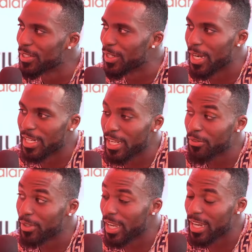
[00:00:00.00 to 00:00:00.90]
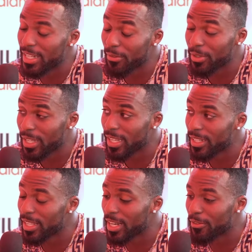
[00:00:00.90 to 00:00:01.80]
Yeah, and man. I definitely, I definitely can
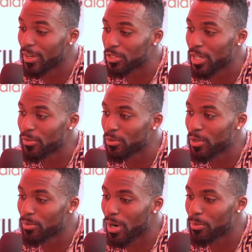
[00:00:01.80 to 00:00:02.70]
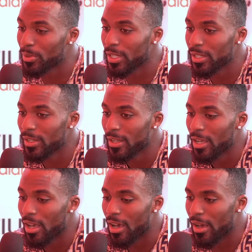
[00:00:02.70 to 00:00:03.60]
get that if I train for it properly.
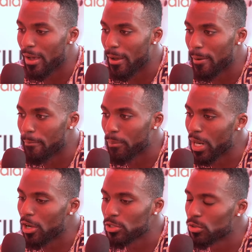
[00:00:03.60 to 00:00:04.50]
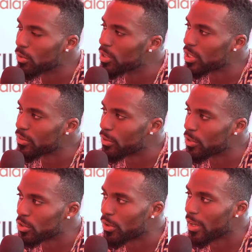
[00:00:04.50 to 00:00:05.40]
Absolutely. Um, but I also do it just
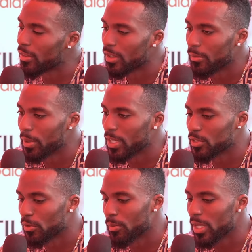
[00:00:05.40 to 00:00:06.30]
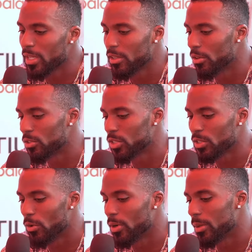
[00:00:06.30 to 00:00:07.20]
for strength, because for me, you know,
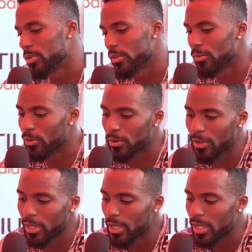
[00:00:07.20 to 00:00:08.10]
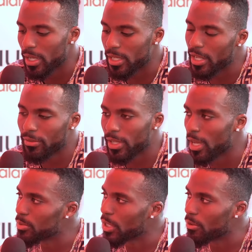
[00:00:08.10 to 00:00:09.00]
just going up to the four, it definitely
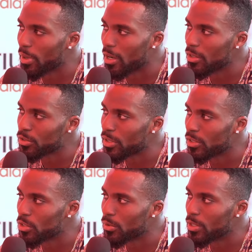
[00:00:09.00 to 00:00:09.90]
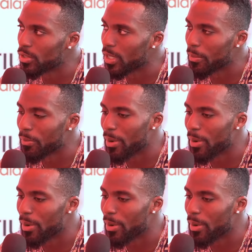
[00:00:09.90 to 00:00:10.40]
helps out with my 100 and 200. Mm. I mean, mm.